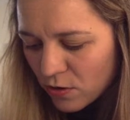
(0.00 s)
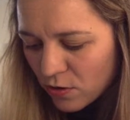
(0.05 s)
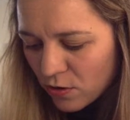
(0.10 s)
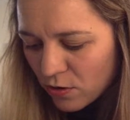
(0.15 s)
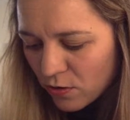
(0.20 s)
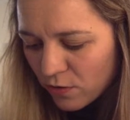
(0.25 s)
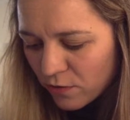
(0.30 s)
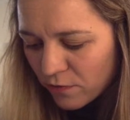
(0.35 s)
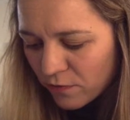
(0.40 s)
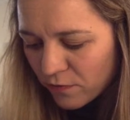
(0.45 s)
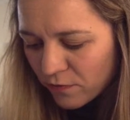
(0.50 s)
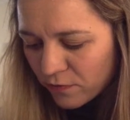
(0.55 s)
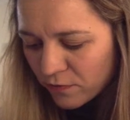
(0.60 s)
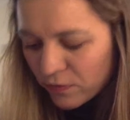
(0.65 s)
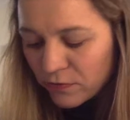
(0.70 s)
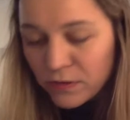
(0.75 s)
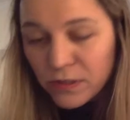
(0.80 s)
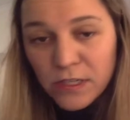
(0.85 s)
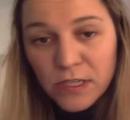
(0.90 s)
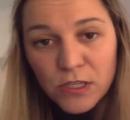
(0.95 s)
of
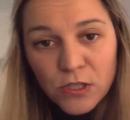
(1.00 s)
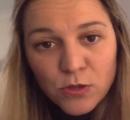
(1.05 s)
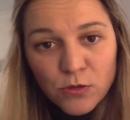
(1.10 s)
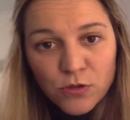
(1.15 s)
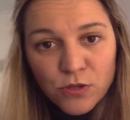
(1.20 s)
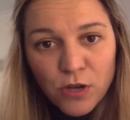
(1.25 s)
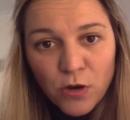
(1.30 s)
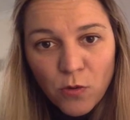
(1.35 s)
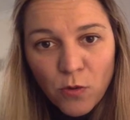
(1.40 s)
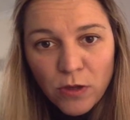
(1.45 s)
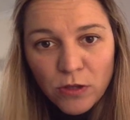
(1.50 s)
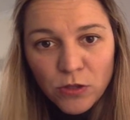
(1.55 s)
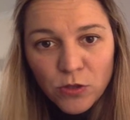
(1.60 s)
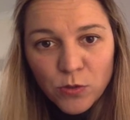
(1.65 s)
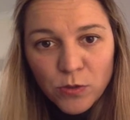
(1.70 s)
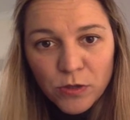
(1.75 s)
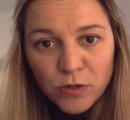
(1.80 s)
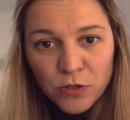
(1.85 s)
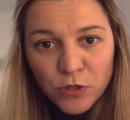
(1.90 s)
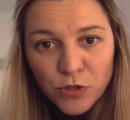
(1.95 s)
the resistors R one
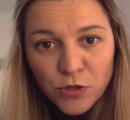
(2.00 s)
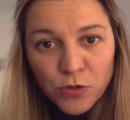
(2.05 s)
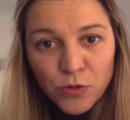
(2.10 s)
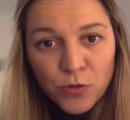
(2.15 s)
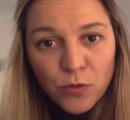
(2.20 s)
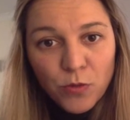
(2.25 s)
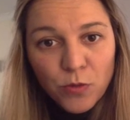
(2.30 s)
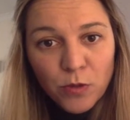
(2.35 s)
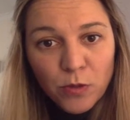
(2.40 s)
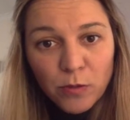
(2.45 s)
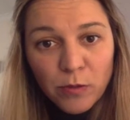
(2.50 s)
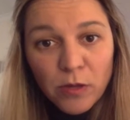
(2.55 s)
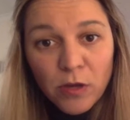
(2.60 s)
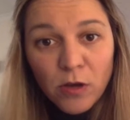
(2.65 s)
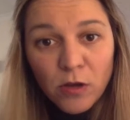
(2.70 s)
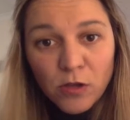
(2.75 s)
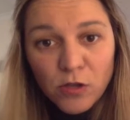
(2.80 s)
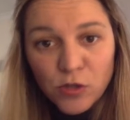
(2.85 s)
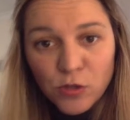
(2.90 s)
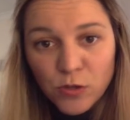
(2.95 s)
to R two will be
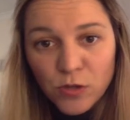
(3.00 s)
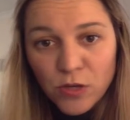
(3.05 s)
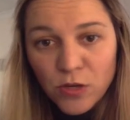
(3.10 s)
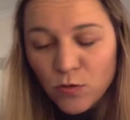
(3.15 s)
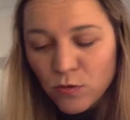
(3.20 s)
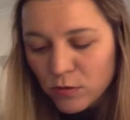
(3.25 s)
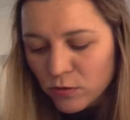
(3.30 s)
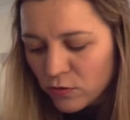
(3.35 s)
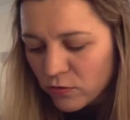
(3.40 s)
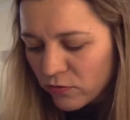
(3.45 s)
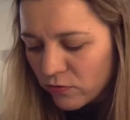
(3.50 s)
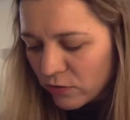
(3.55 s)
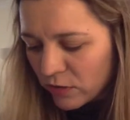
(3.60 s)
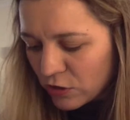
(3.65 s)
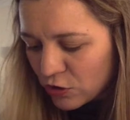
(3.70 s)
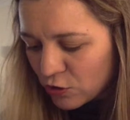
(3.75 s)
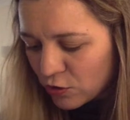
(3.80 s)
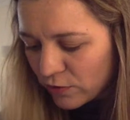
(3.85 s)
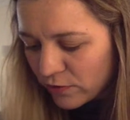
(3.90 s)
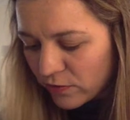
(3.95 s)
also equal to the
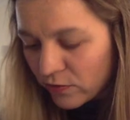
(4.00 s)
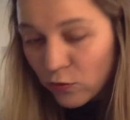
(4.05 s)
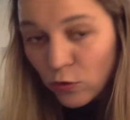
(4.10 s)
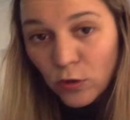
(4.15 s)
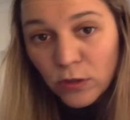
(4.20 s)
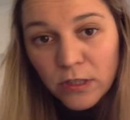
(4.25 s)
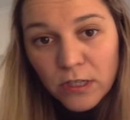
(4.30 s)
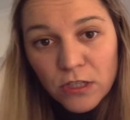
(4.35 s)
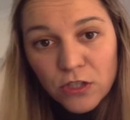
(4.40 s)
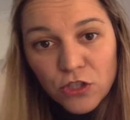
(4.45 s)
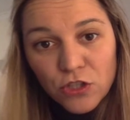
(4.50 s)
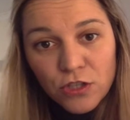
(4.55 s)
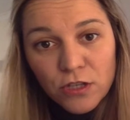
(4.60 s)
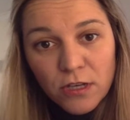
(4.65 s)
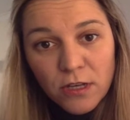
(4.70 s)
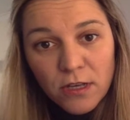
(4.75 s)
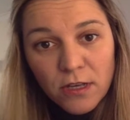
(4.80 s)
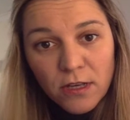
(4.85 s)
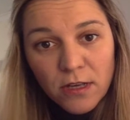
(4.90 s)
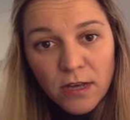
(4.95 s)
ratio of the voltage
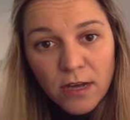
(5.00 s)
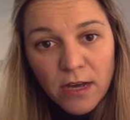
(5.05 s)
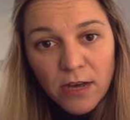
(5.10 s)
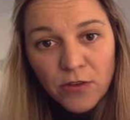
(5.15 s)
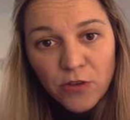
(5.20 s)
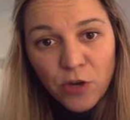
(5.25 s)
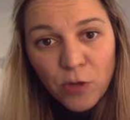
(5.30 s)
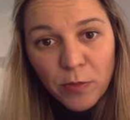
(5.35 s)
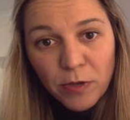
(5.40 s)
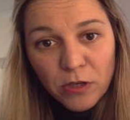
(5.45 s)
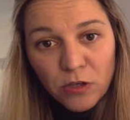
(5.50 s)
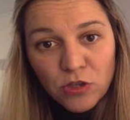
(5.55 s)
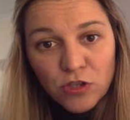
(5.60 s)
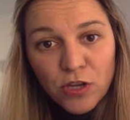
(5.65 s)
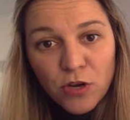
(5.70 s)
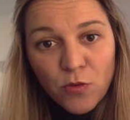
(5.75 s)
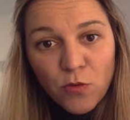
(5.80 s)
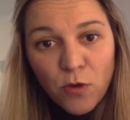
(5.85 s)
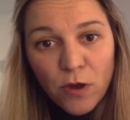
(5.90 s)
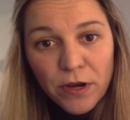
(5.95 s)
uh, drop
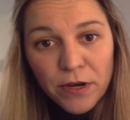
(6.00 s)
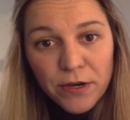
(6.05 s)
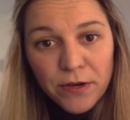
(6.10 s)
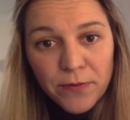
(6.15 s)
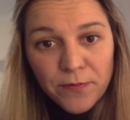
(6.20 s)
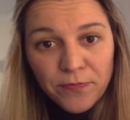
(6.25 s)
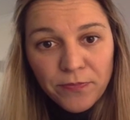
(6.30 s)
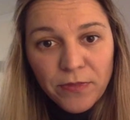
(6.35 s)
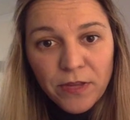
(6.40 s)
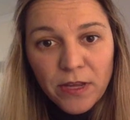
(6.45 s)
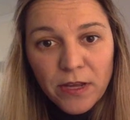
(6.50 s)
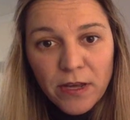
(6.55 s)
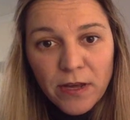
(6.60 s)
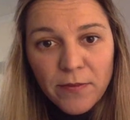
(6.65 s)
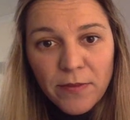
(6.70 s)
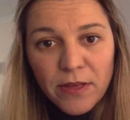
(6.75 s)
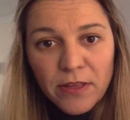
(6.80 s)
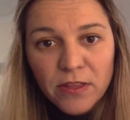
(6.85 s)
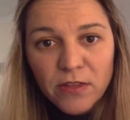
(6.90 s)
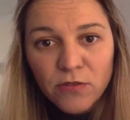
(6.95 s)
across R one
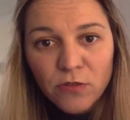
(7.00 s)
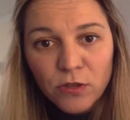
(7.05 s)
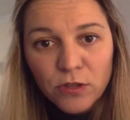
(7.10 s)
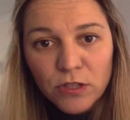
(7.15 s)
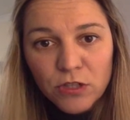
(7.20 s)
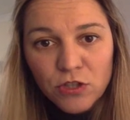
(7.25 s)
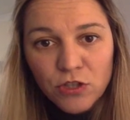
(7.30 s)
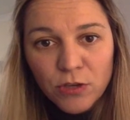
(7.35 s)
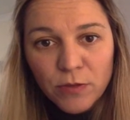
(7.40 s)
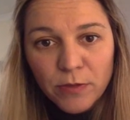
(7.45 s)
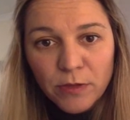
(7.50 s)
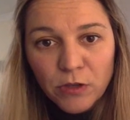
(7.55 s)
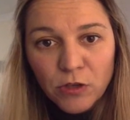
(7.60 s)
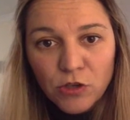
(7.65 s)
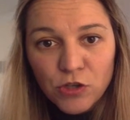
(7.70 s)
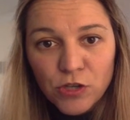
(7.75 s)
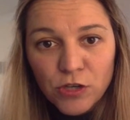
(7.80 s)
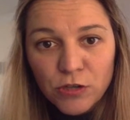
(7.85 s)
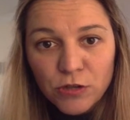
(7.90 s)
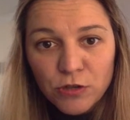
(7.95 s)
um, and the voltage drop
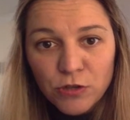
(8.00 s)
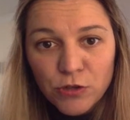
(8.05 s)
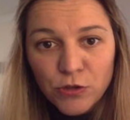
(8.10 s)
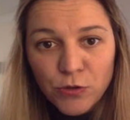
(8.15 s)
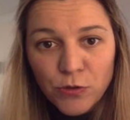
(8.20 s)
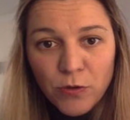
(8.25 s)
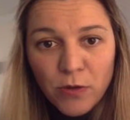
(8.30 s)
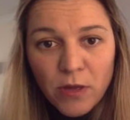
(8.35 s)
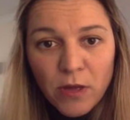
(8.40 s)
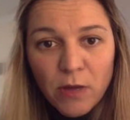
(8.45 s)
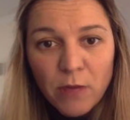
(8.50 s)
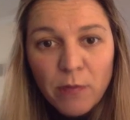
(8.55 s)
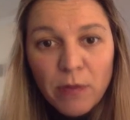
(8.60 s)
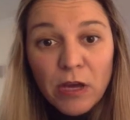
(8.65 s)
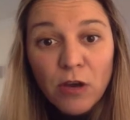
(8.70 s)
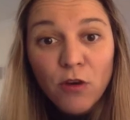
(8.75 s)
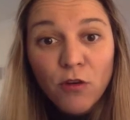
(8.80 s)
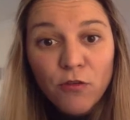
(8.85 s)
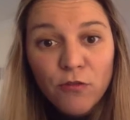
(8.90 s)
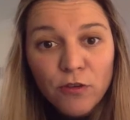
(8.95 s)
across R two.
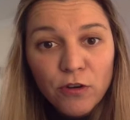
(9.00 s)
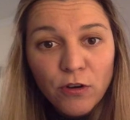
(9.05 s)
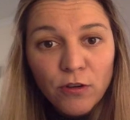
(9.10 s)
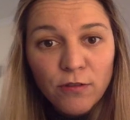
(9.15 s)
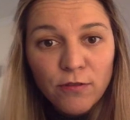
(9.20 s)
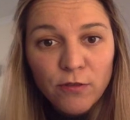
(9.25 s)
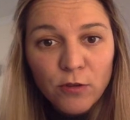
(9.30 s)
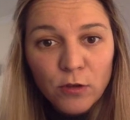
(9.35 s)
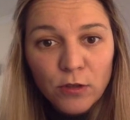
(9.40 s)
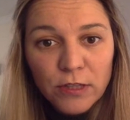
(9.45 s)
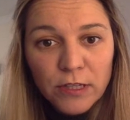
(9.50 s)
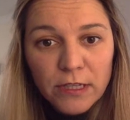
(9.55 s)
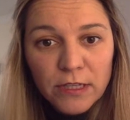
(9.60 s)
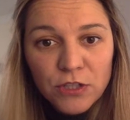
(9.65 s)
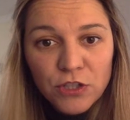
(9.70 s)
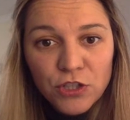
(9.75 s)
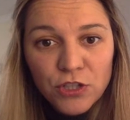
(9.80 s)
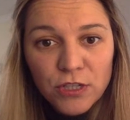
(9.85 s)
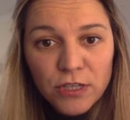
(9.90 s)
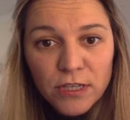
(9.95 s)
My overall
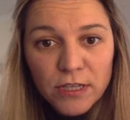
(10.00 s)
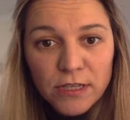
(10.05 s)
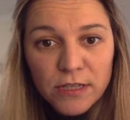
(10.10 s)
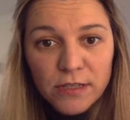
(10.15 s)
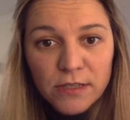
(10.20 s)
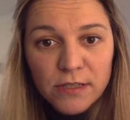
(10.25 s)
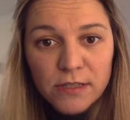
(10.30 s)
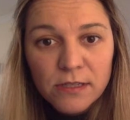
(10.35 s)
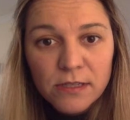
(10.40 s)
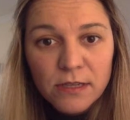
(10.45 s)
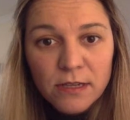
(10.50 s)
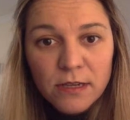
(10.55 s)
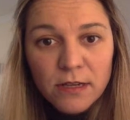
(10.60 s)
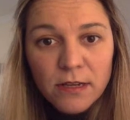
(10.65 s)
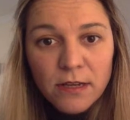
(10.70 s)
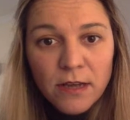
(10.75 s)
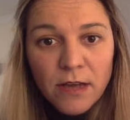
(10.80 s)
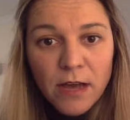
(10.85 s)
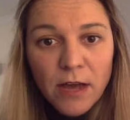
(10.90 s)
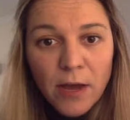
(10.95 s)
voltage is
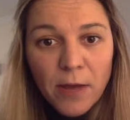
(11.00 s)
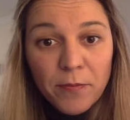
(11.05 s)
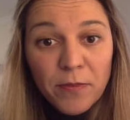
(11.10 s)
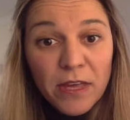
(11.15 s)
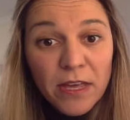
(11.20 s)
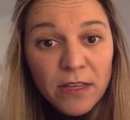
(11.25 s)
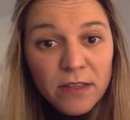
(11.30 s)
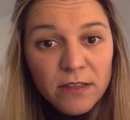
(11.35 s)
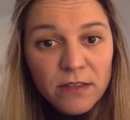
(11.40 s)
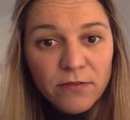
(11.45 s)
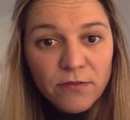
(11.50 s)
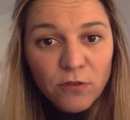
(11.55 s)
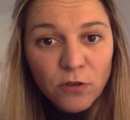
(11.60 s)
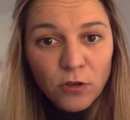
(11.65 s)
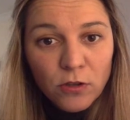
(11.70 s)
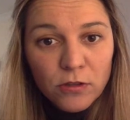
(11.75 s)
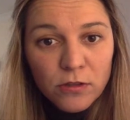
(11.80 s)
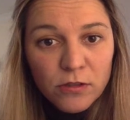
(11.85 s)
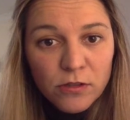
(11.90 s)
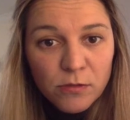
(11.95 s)
Um, eighteen
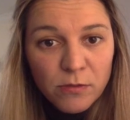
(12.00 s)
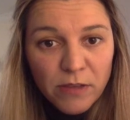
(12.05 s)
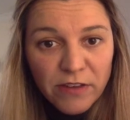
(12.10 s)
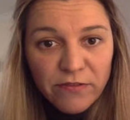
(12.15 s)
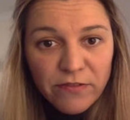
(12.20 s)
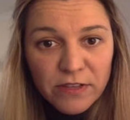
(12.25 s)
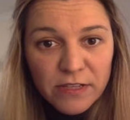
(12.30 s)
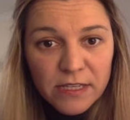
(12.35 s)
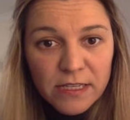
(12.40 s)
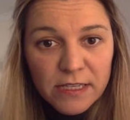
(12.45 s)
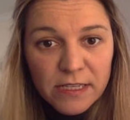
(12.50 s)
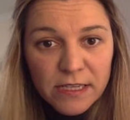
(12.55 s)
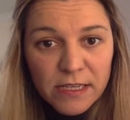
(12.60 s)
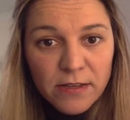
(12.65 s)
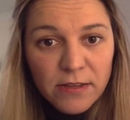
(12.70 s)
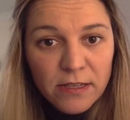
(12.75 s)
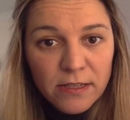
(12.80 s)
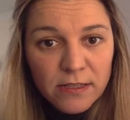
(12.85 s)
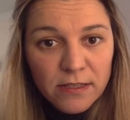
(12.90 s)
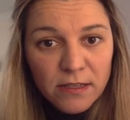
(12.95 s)
volts, my V C
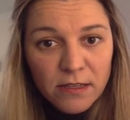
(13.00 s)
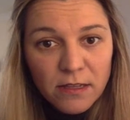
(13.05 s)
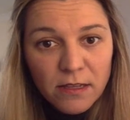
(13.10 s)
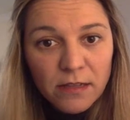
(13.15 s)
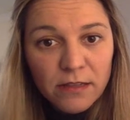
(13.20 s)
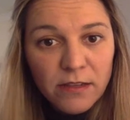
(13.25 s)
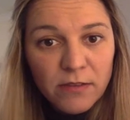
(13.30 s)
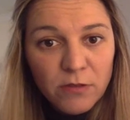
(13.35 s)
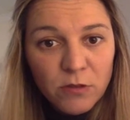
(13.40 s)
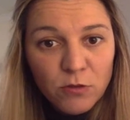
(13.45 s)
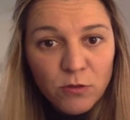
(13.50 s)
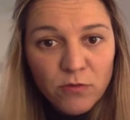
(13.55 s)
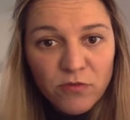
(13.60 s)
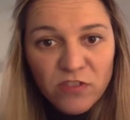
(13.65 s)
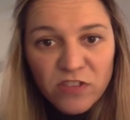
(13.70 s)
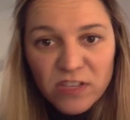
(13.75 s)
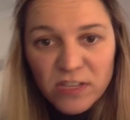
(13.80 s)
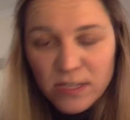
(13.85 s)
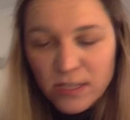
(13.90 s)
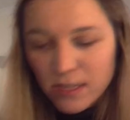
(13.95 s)
C, that's the delta between
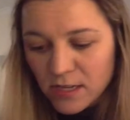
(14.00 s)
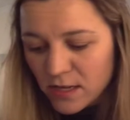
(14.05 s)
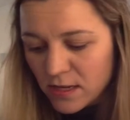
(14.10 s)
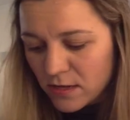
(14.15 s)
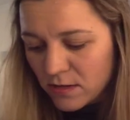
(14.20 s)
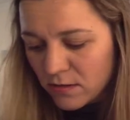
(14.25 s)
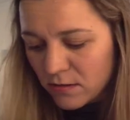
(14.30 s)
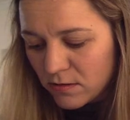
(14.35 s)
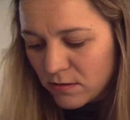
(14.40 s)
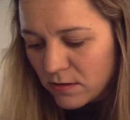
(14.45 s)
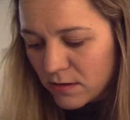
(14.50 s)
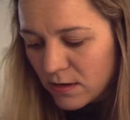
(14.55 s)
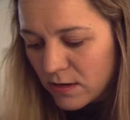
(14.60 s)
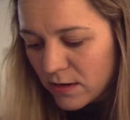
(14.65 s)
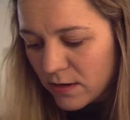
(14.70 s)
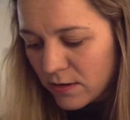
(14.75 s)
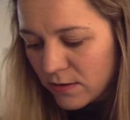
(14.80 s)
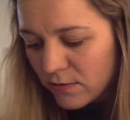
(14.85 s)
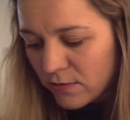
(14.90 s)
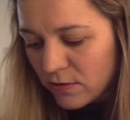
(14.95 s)
V C C and,
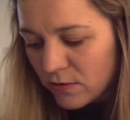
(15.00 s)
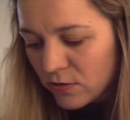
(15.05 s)
uh,